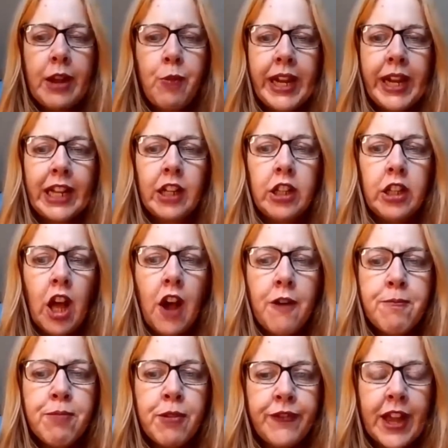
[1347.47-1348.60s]
we get a lot
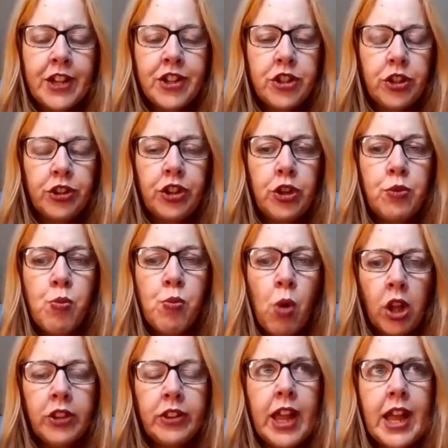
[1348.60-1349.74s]
of professionals who
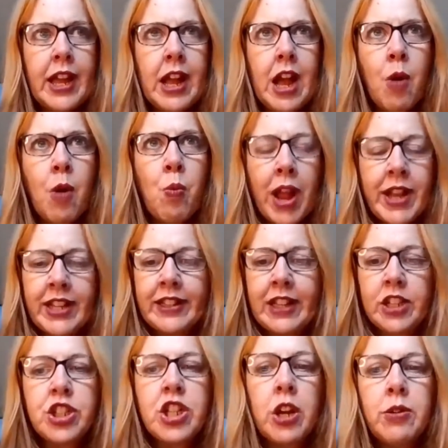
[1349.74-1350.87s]
want a wedding
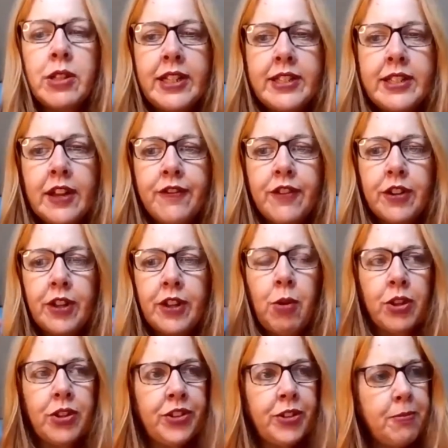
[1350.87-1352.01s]
that's totally different. They
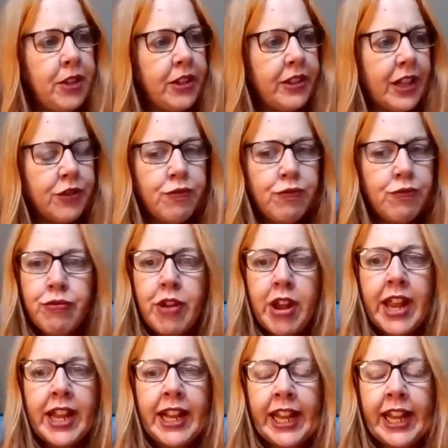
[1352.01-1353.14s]
want something that's
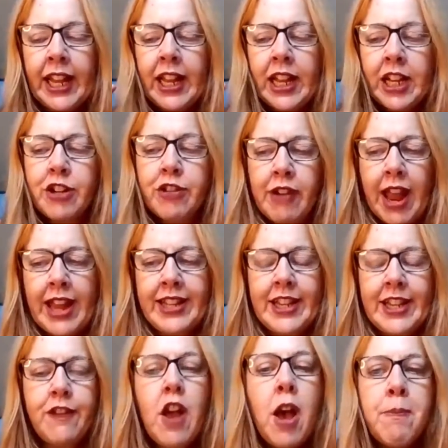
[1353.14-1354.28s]
really
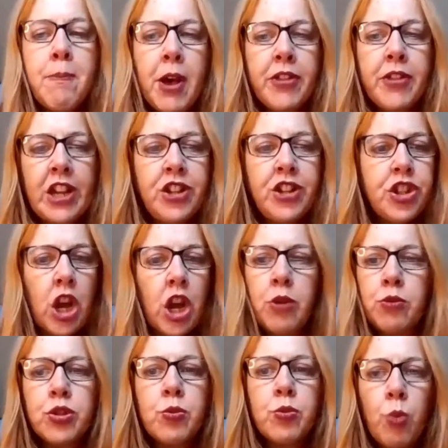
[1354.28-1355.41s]
creative, but they
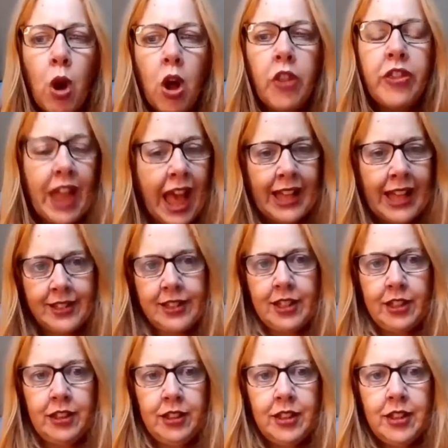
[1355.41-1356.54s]
don't want the
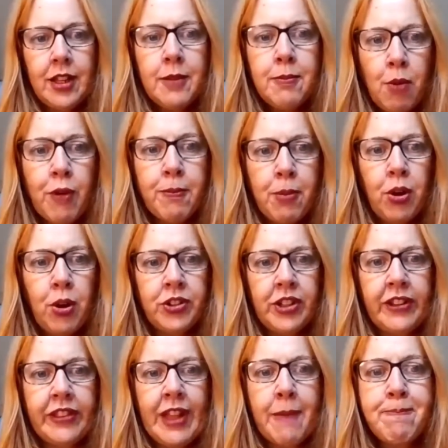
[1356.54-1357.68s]
hassle. More
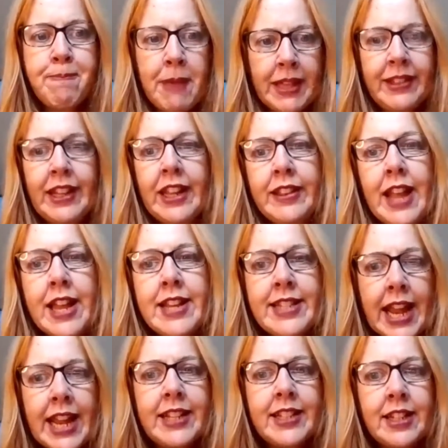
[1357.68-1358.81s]
importantly, they're busy in their
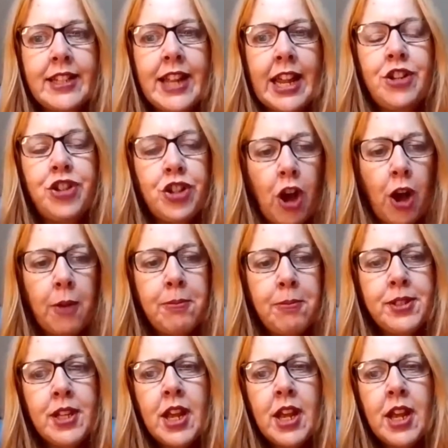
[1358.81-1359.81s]
day-to-day jobs,